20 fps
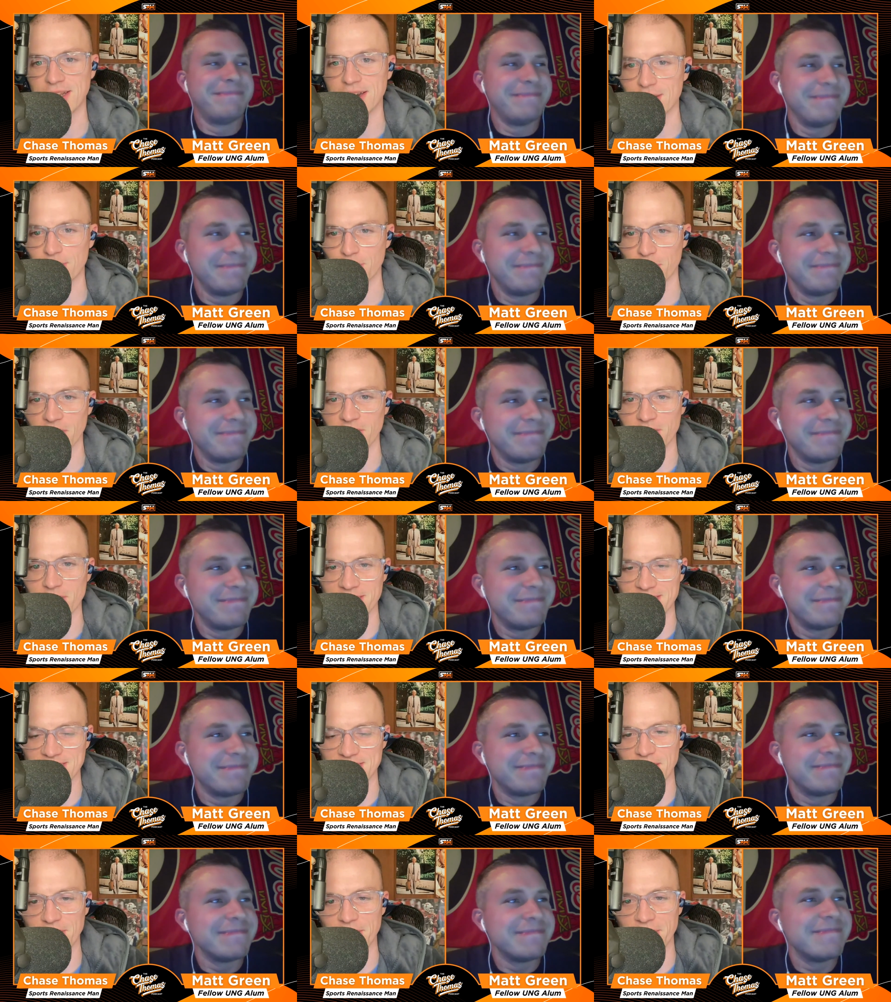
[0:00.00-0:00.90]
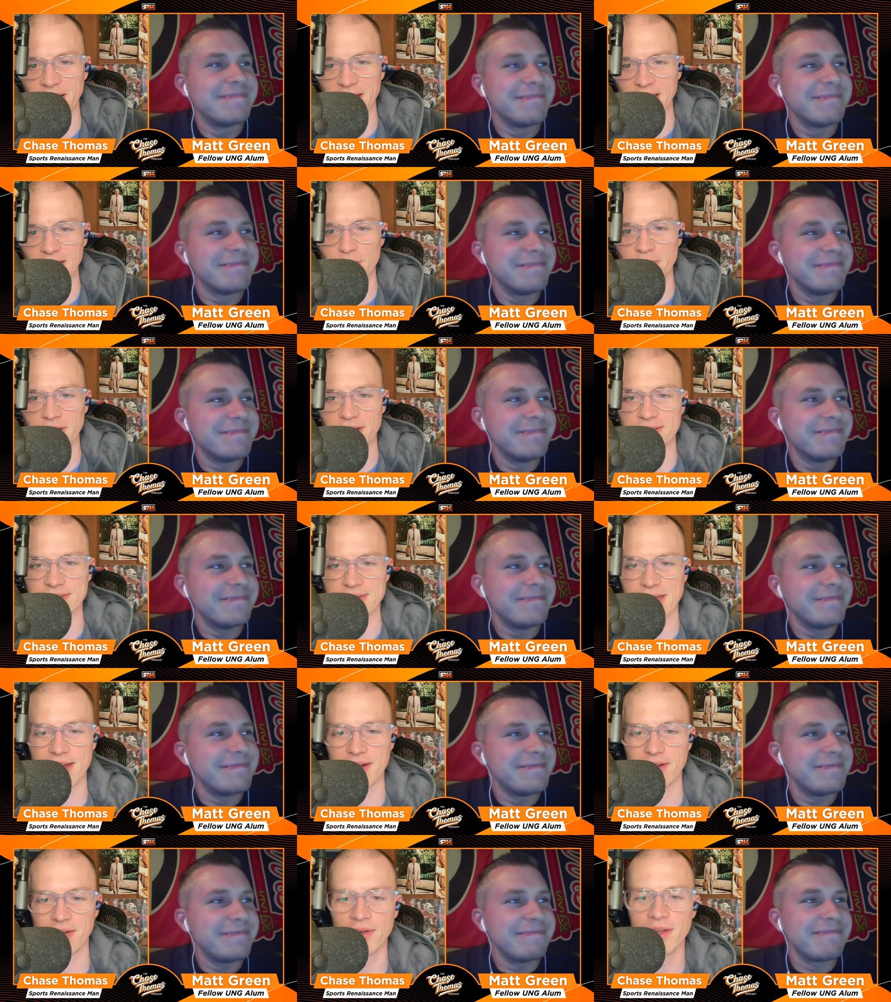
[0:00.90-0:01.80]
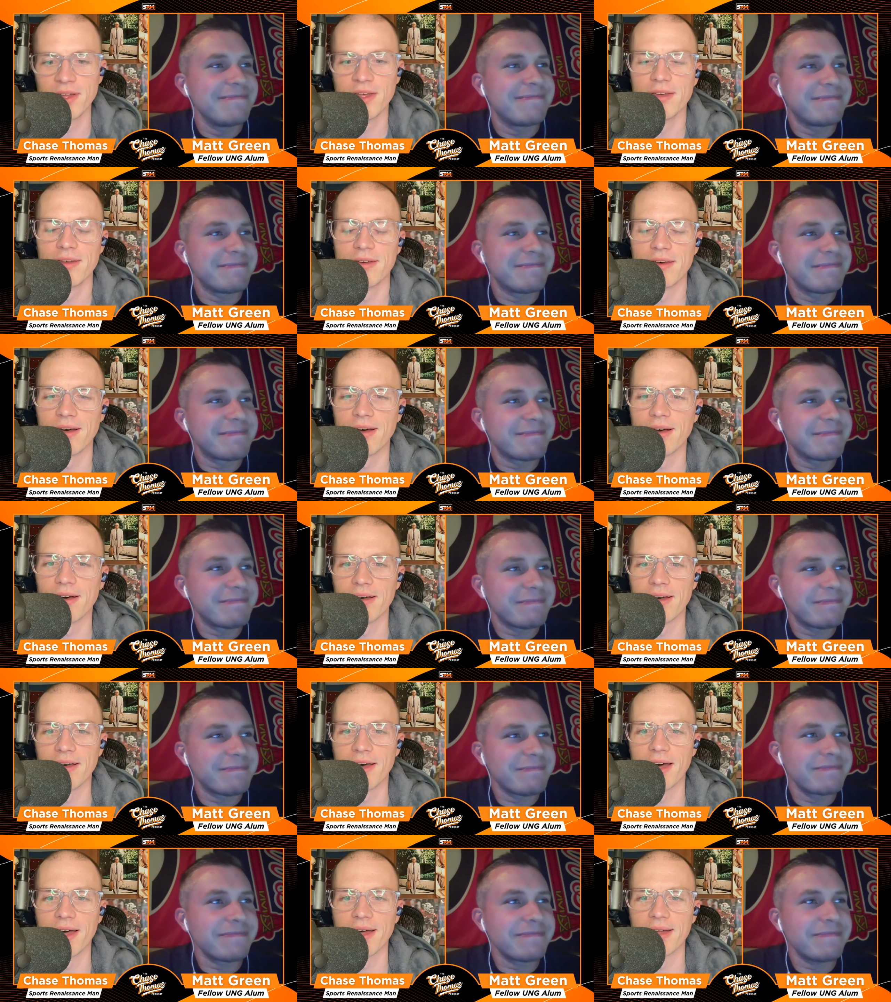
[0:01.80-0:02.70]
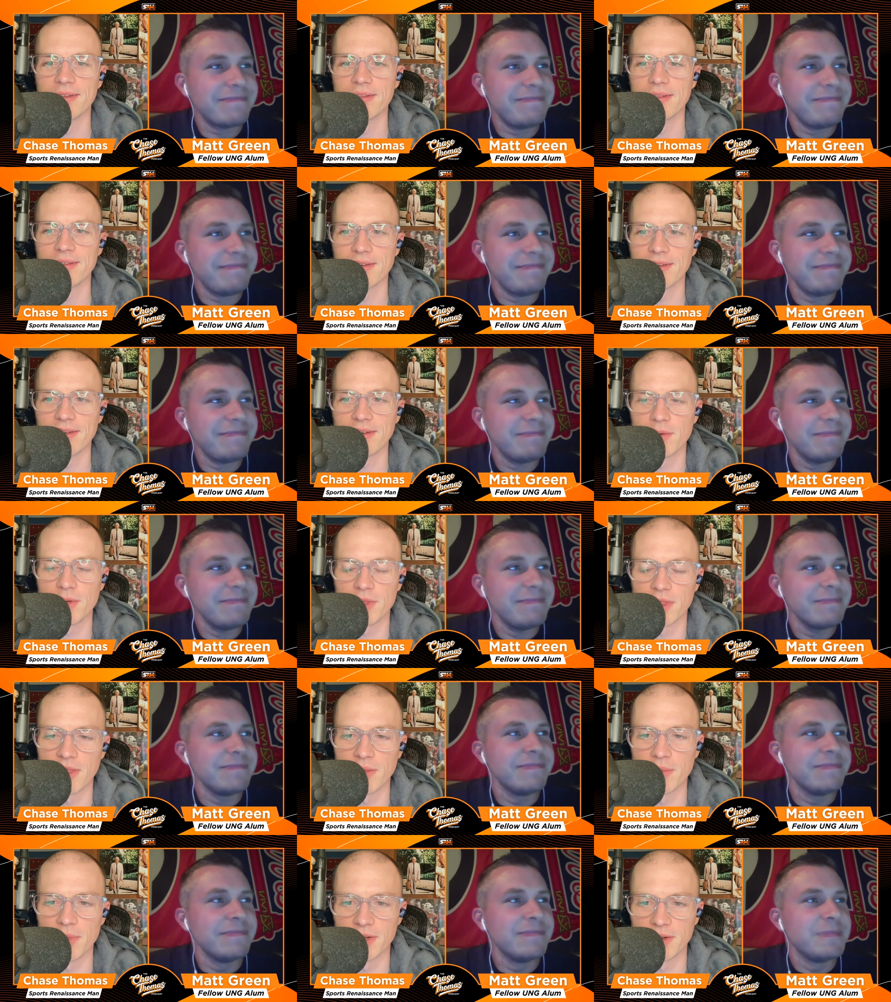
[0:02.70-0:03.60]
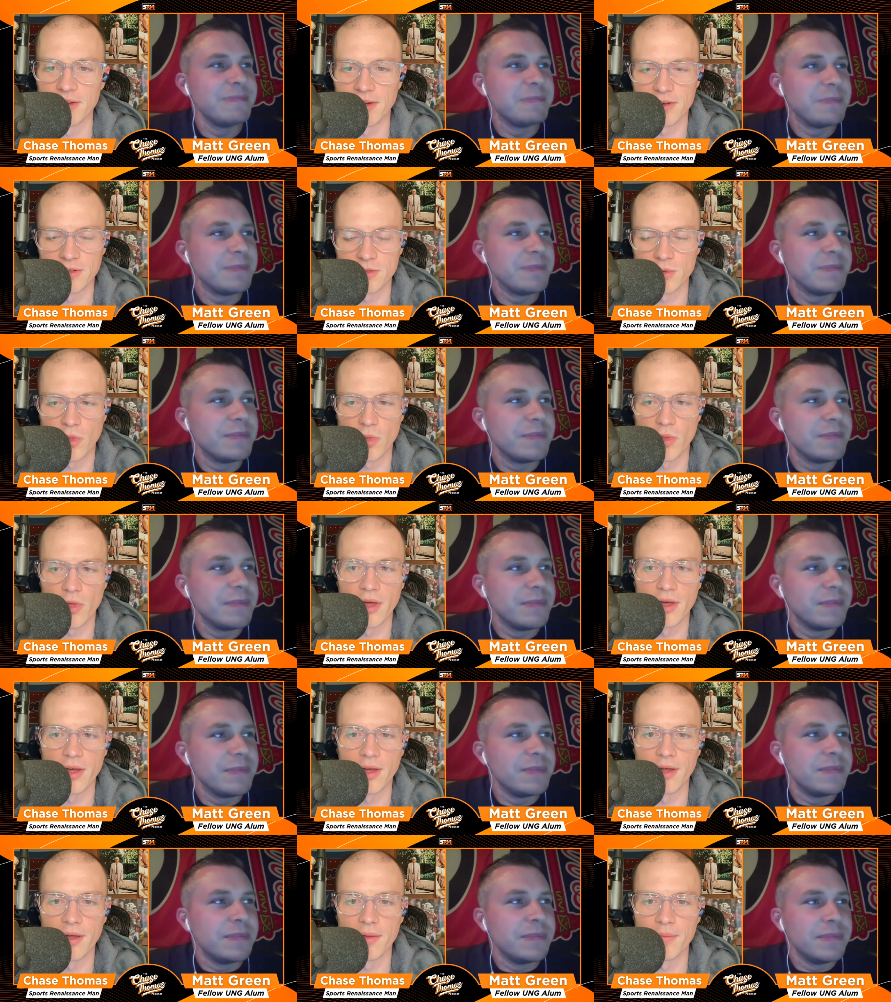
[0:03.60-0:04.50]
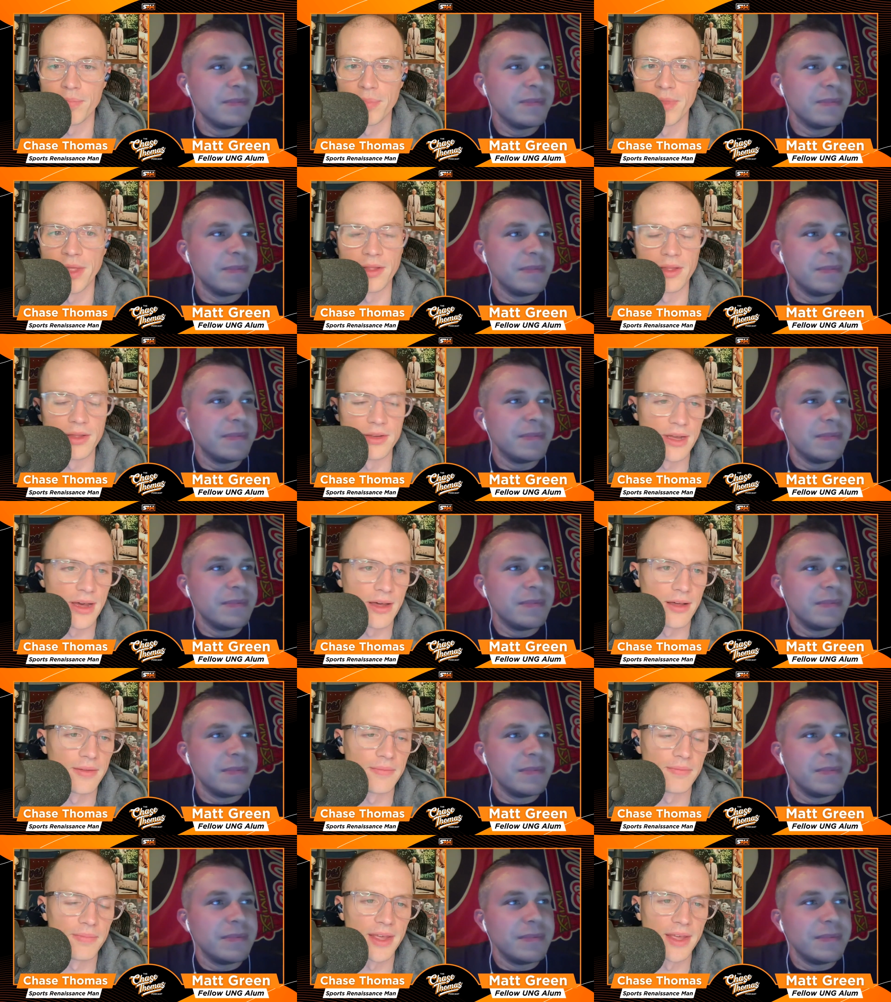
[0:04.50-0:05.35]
Speaker 1: need to prove to myself that I could win a title uh, at uh, with the big dogs with uh, elite talent.